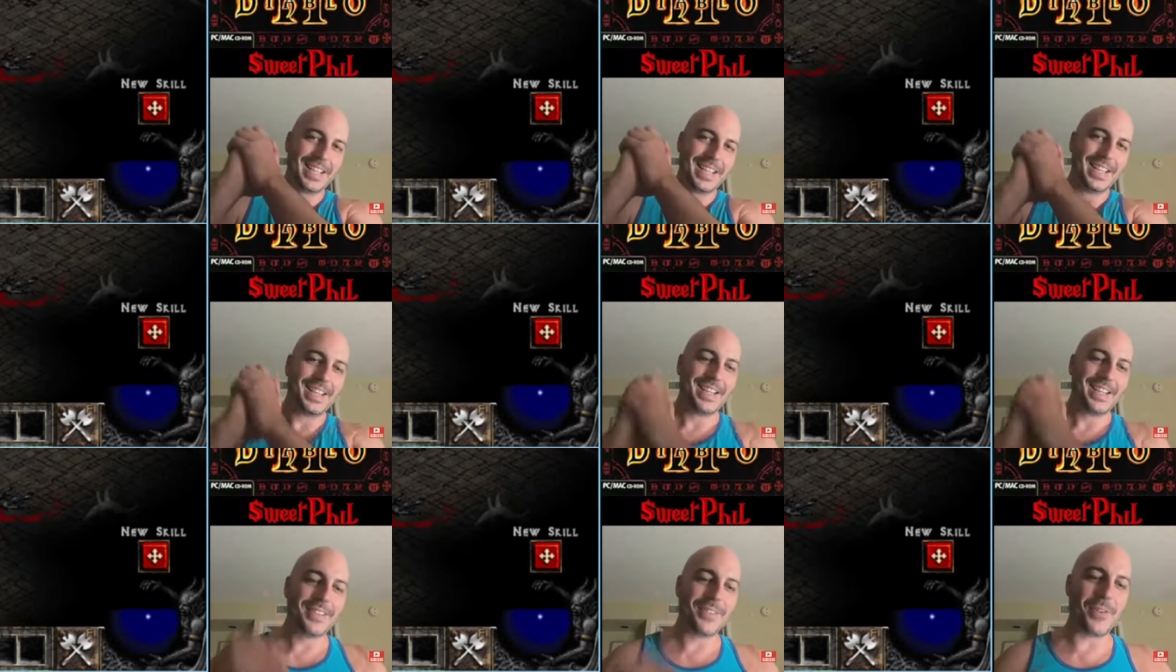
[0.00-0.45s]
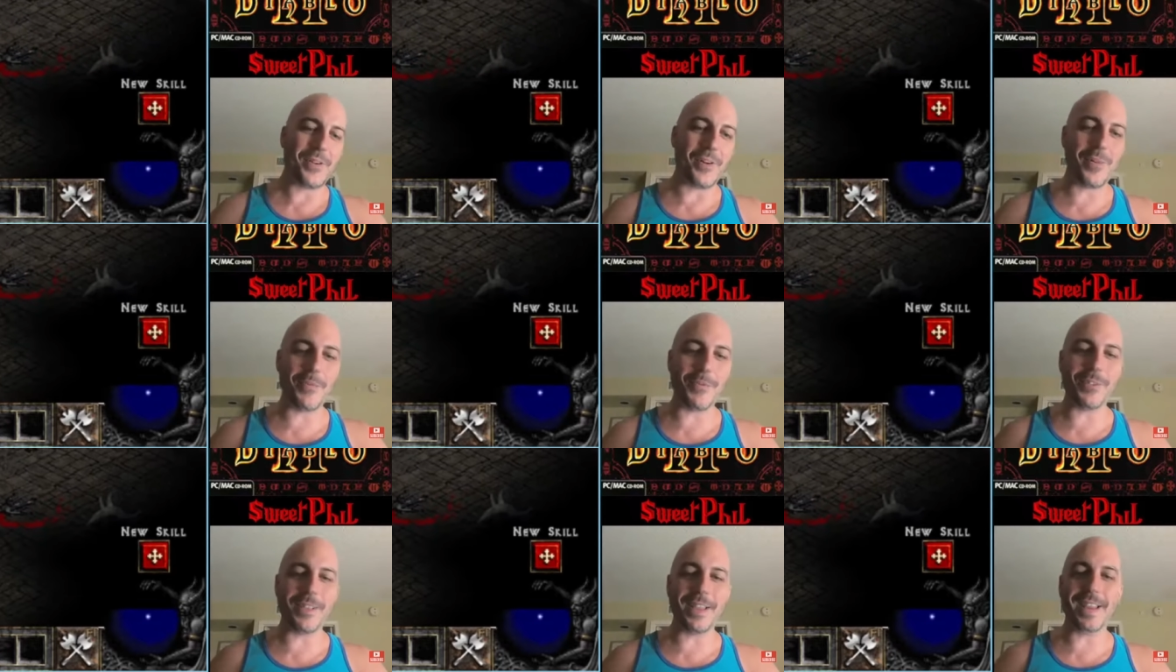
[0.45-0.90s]
for at least
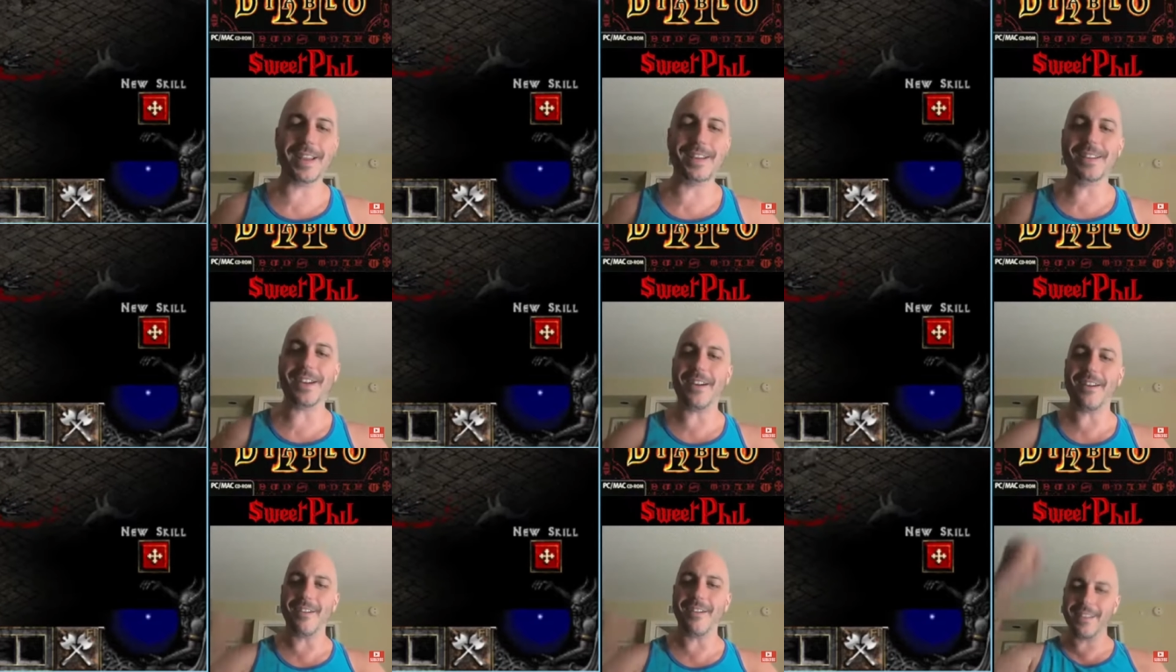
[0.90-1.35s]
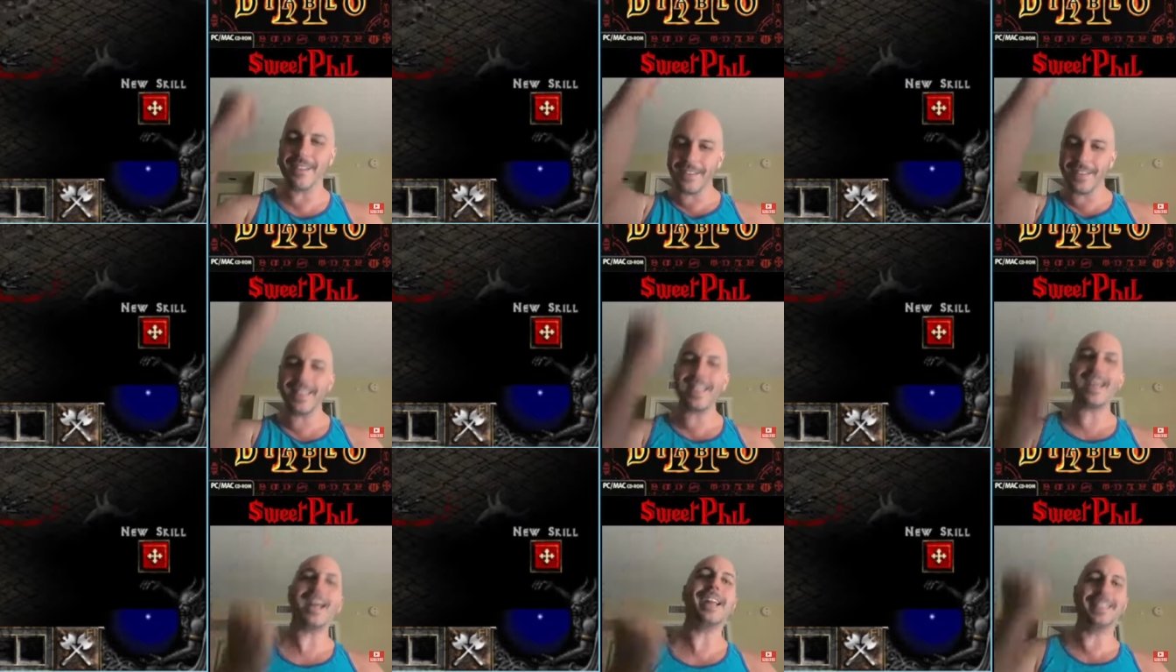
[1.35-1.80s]
accomplishing
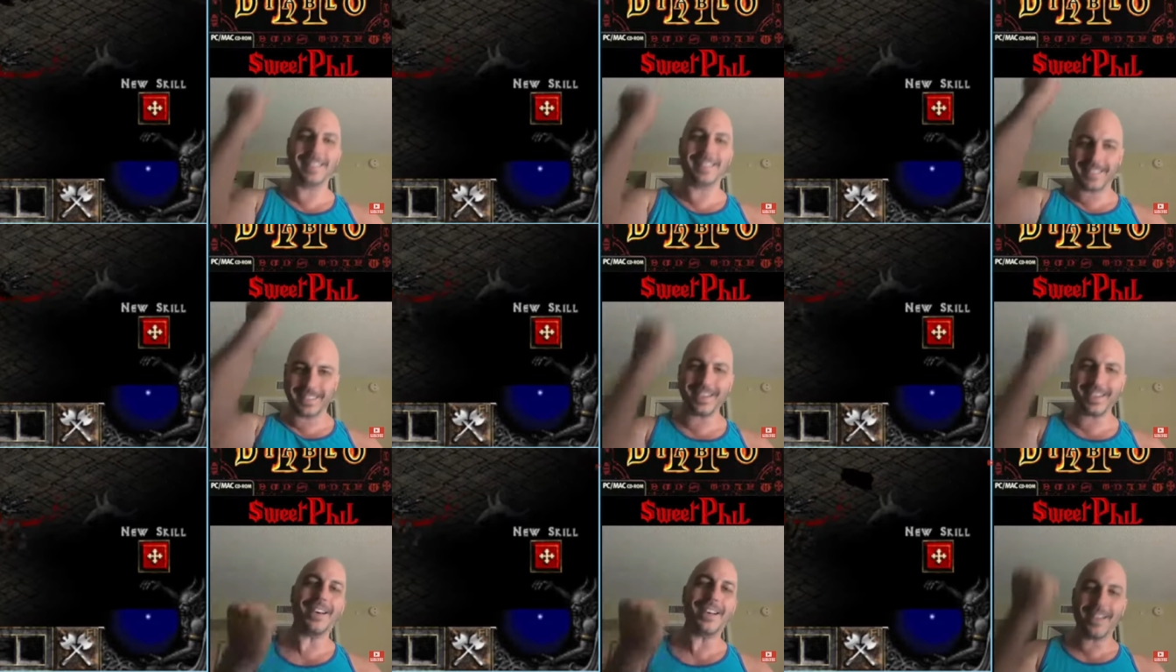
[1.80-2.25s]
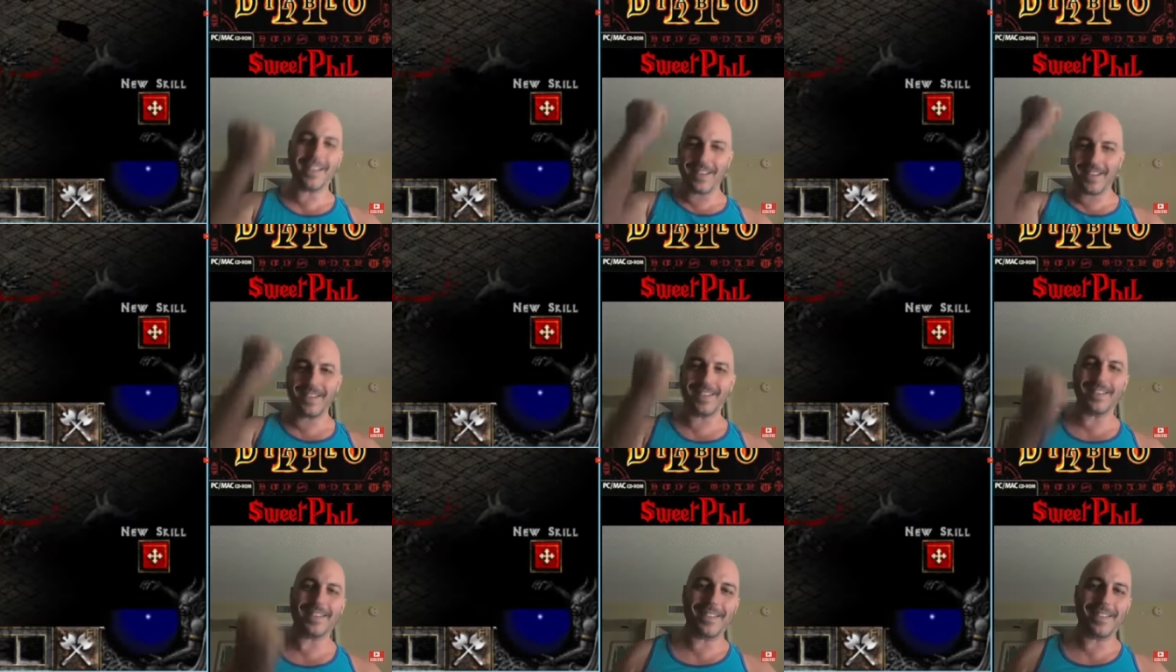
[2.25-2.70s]
this one
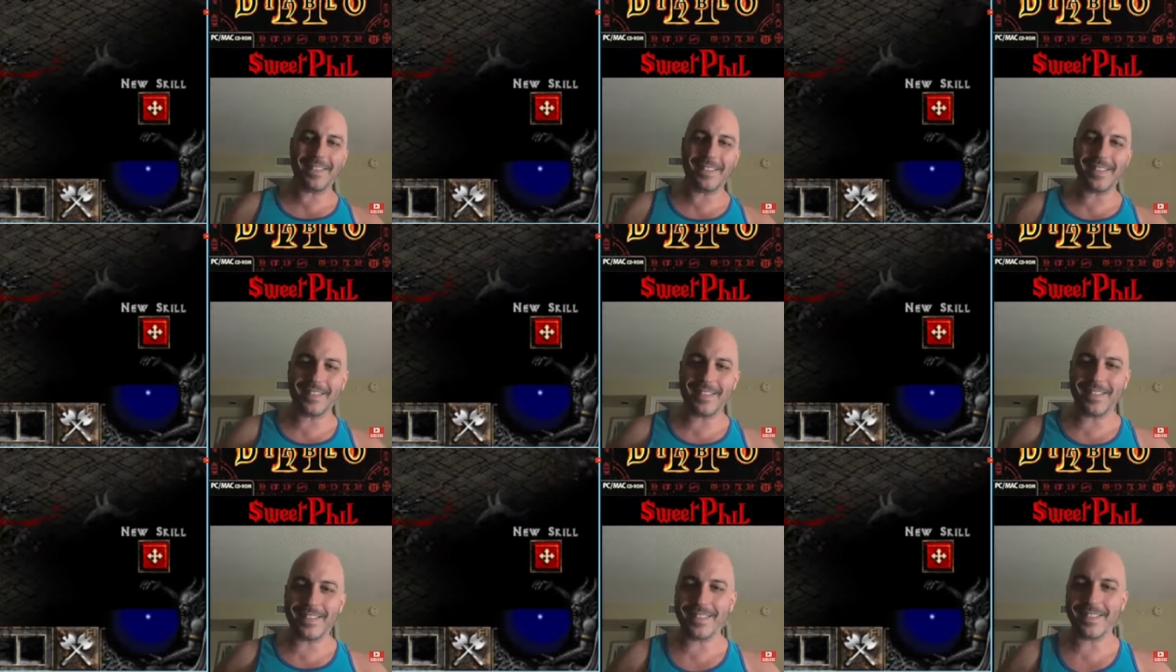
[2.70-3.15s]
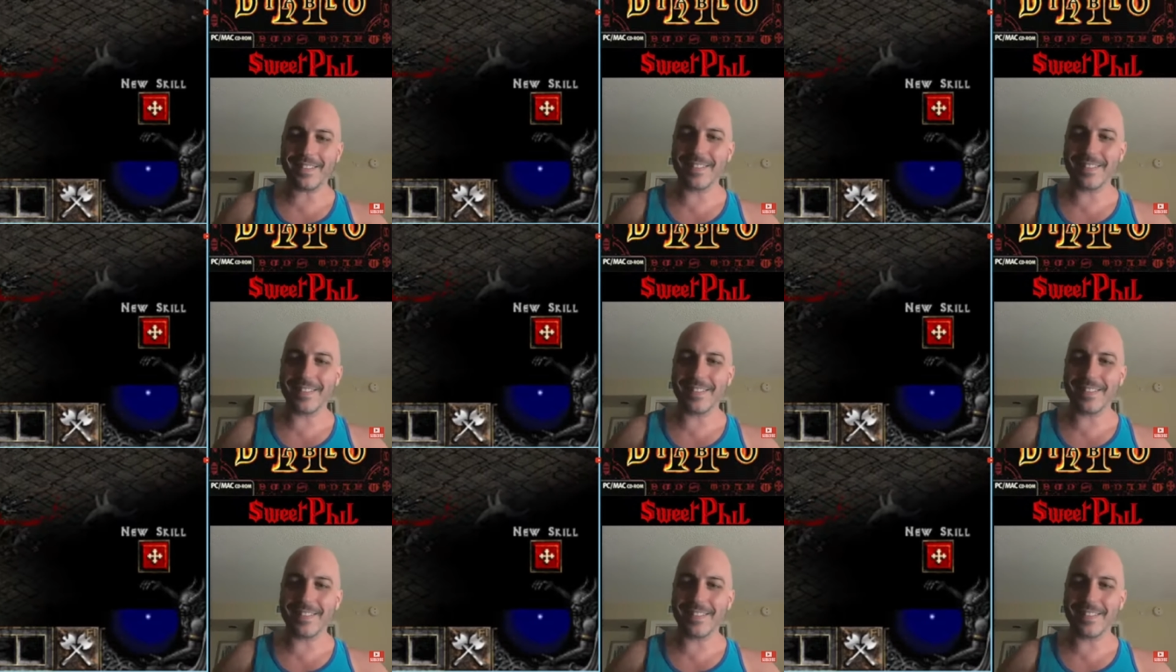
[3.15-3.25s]
small milestone.